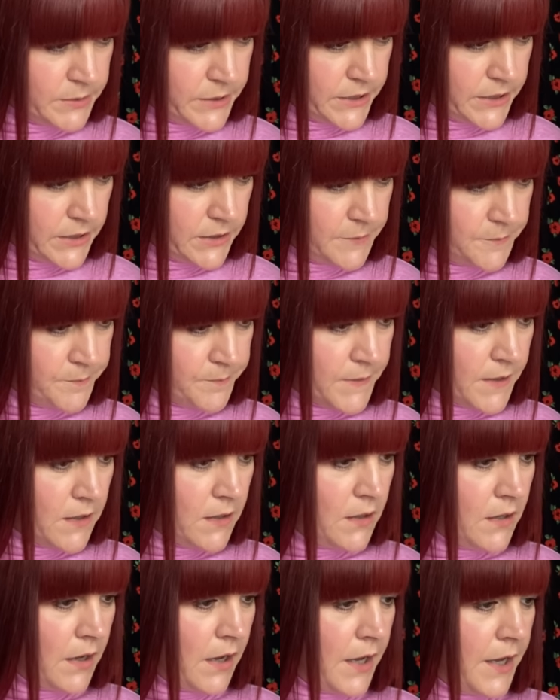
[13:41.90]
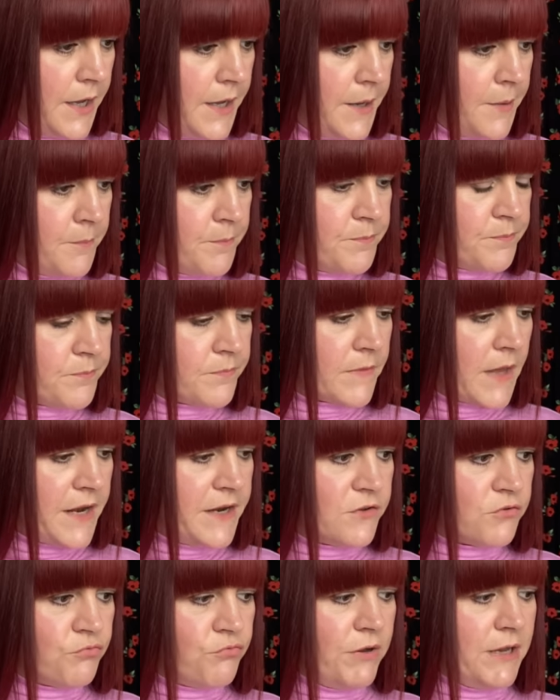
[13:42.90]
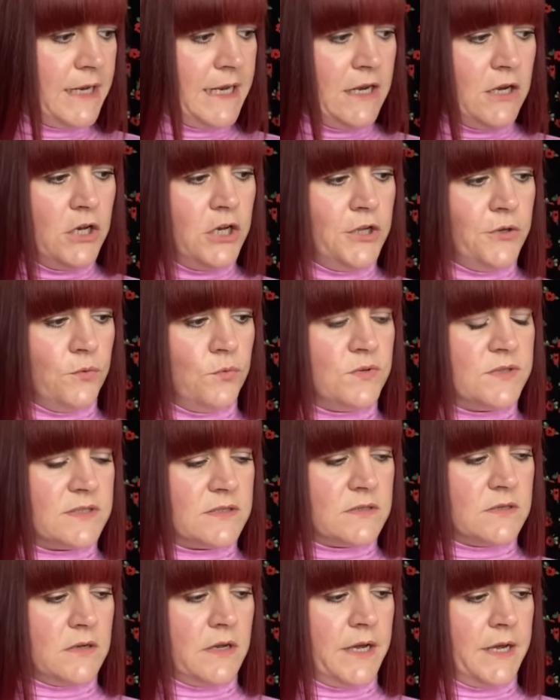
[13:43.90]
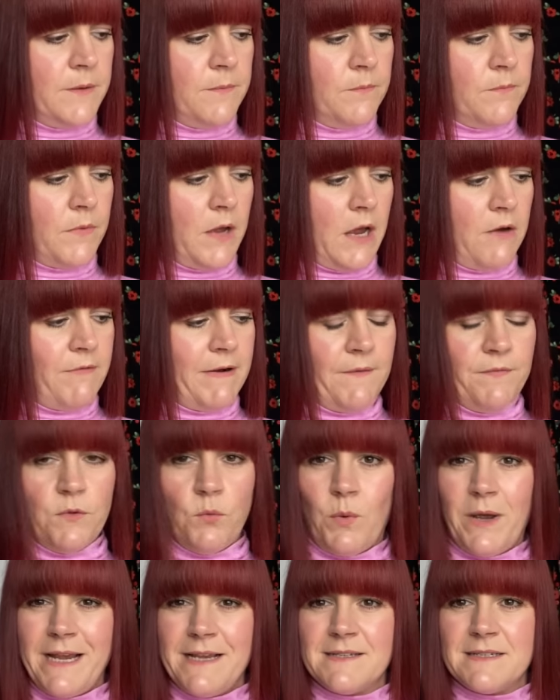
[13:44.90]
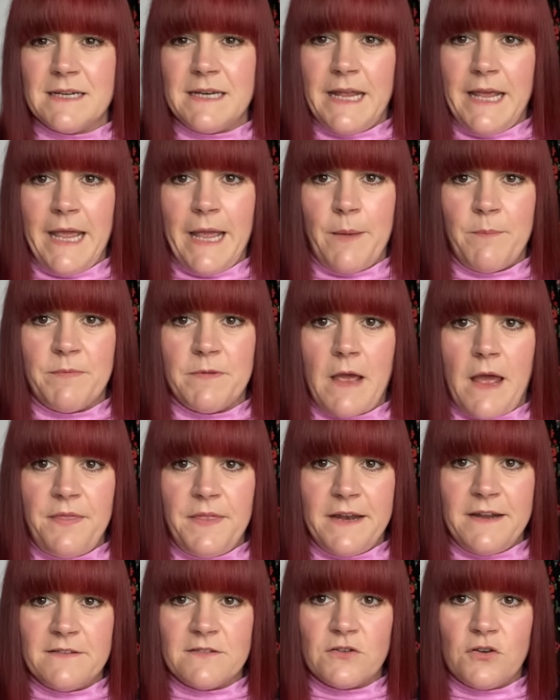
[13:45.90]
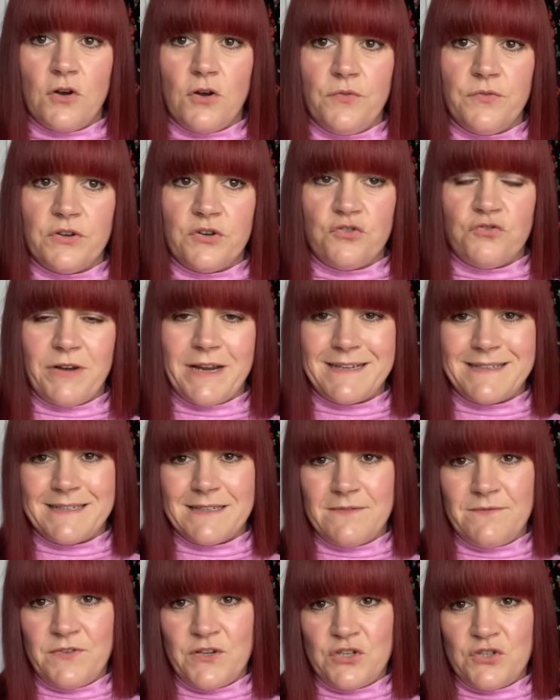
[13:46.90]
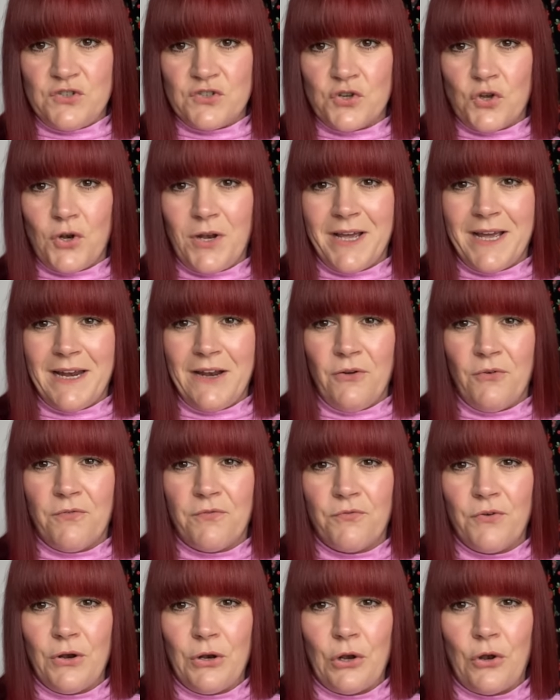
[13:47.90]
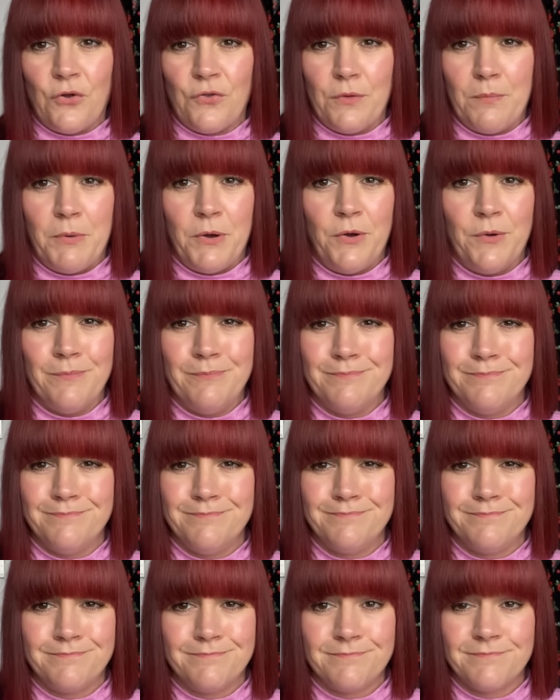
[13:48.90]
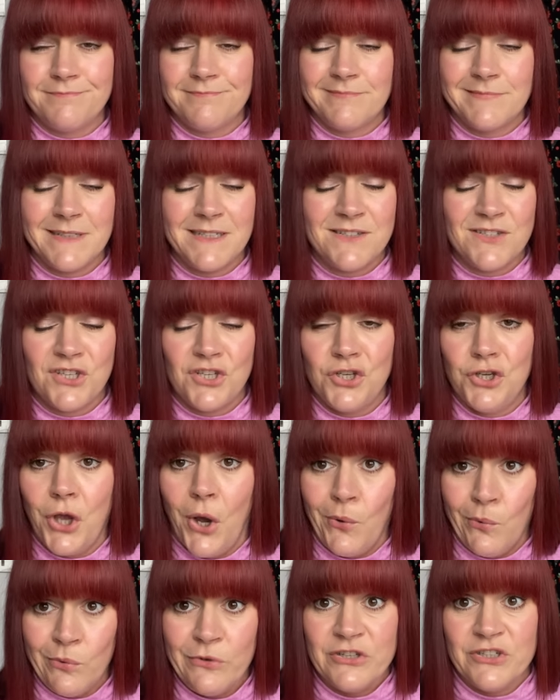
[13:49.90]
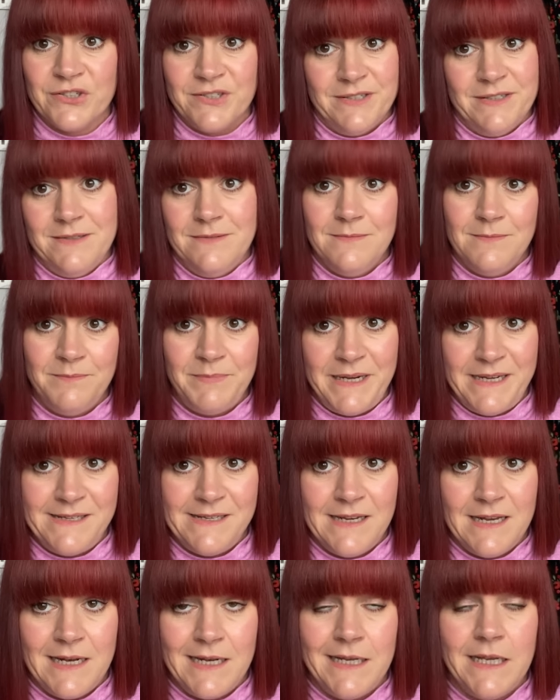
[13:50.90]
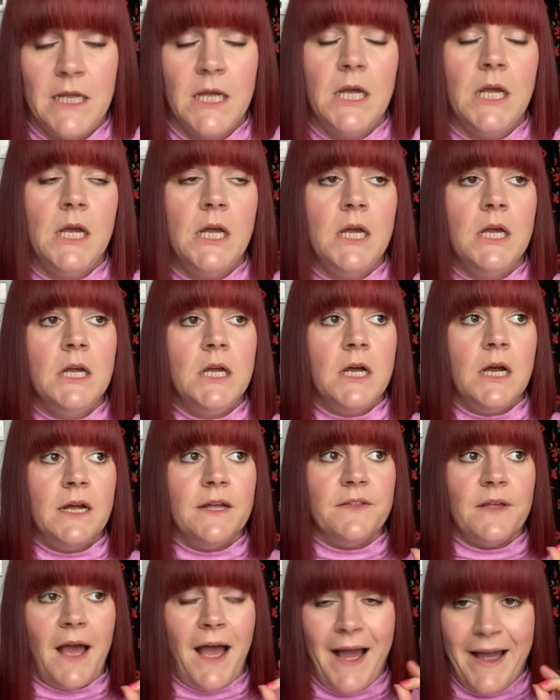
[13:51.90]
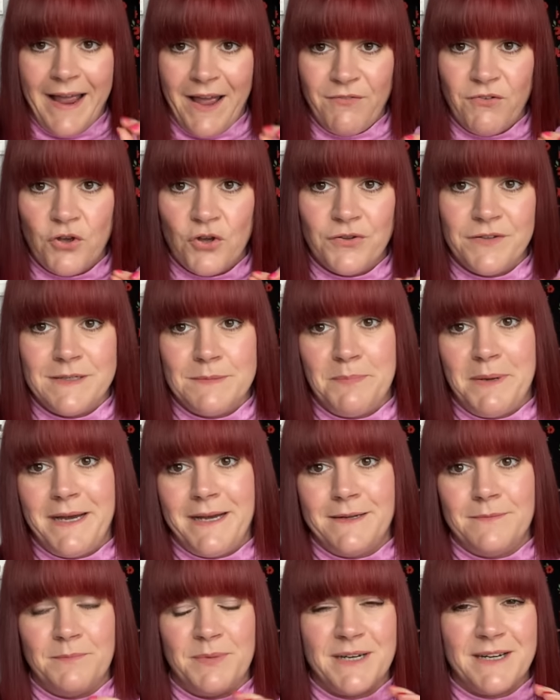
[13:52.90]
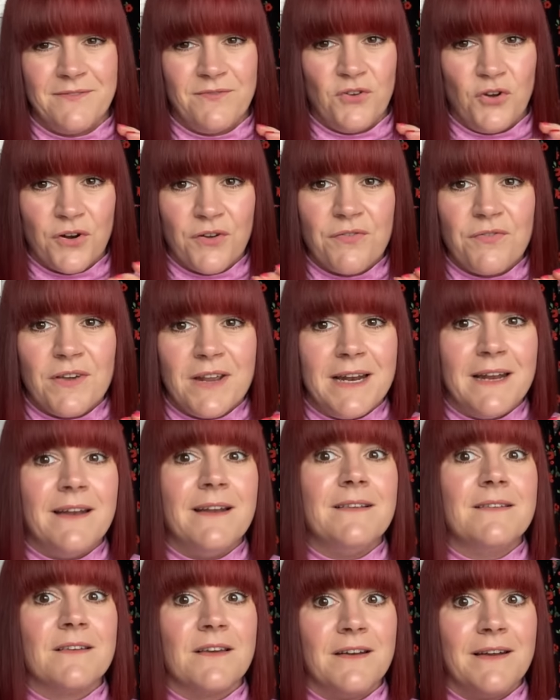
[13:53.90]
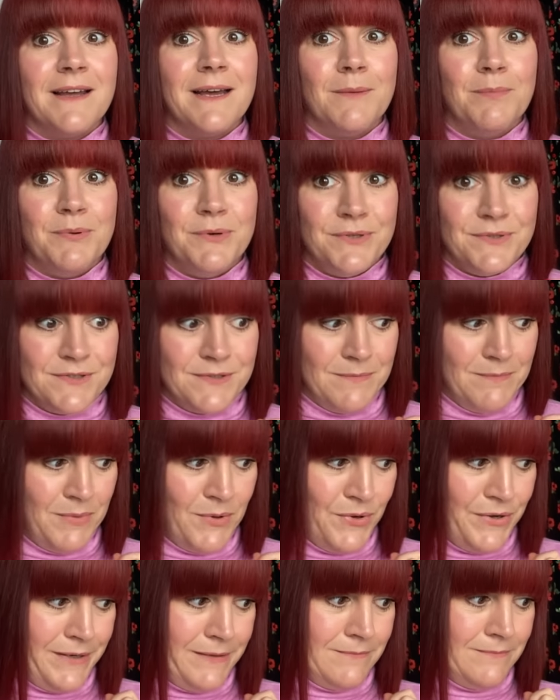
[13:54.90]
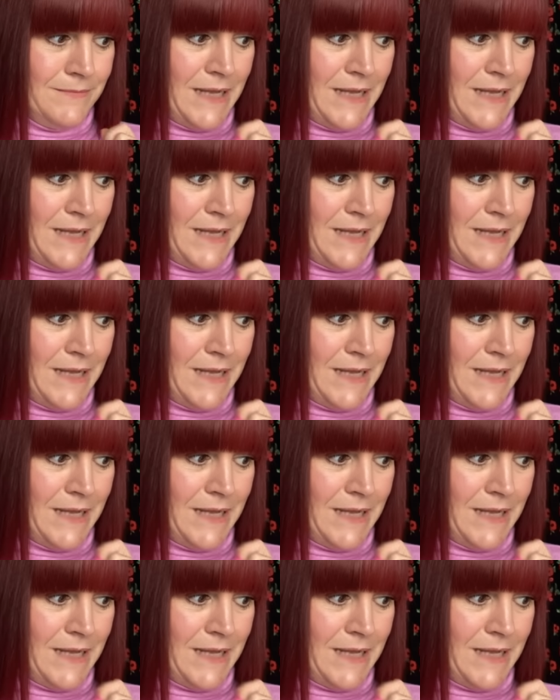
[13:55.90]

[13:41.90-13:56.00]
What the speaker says: here. And it's really loose around the waist and hips, and then it's got the dress version's got like a little frill along the bottom. It's gorgeous, basically. I haven't got this pattern, but I've got a feeling it's gonna happen at some point.